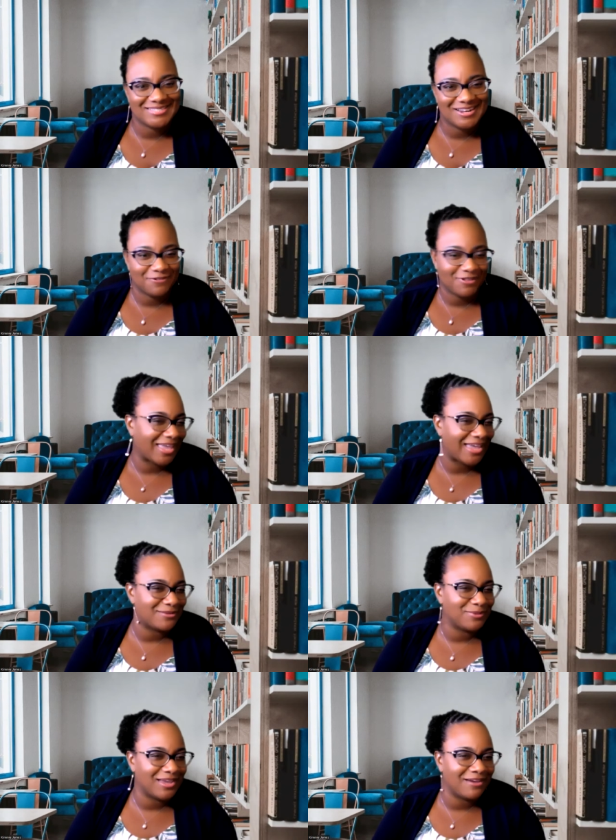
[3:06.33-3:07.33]
and I felt like I had to
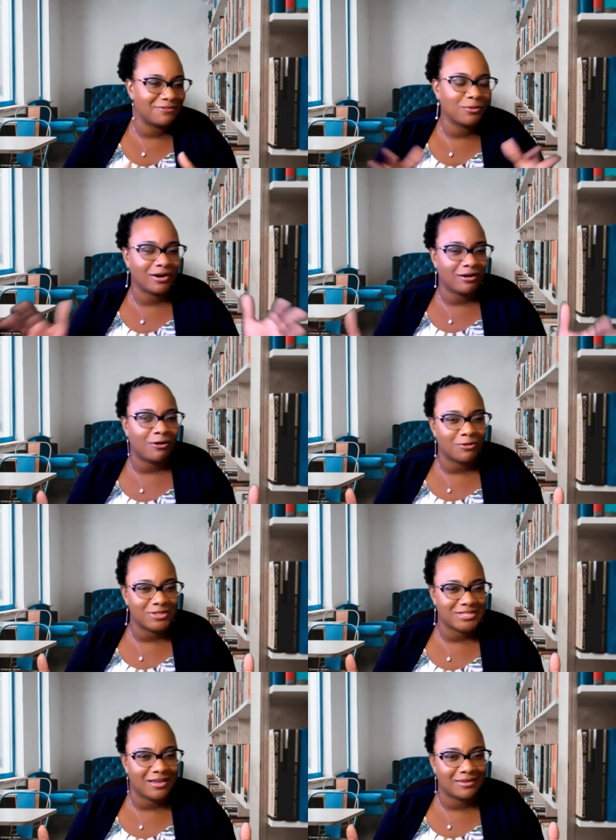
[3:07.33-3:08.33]
be everywhere all the
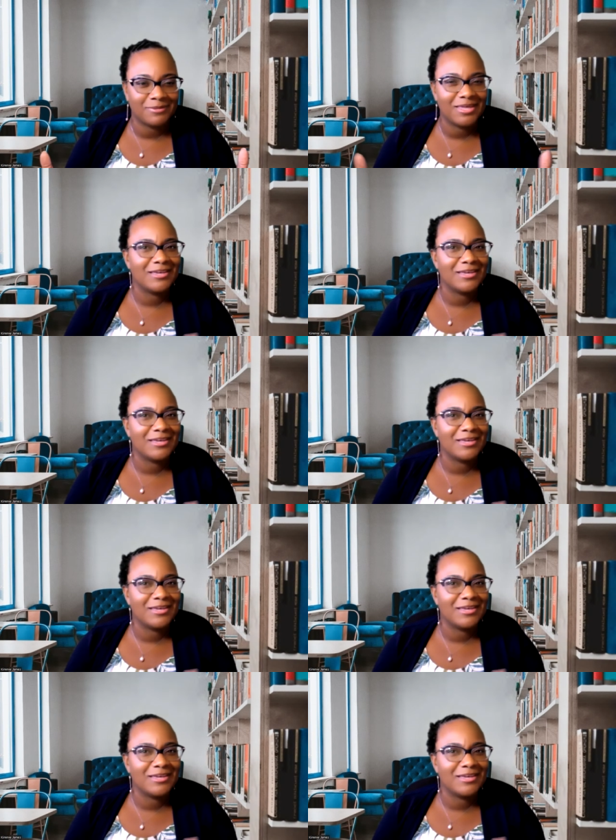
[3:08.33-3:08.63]
time.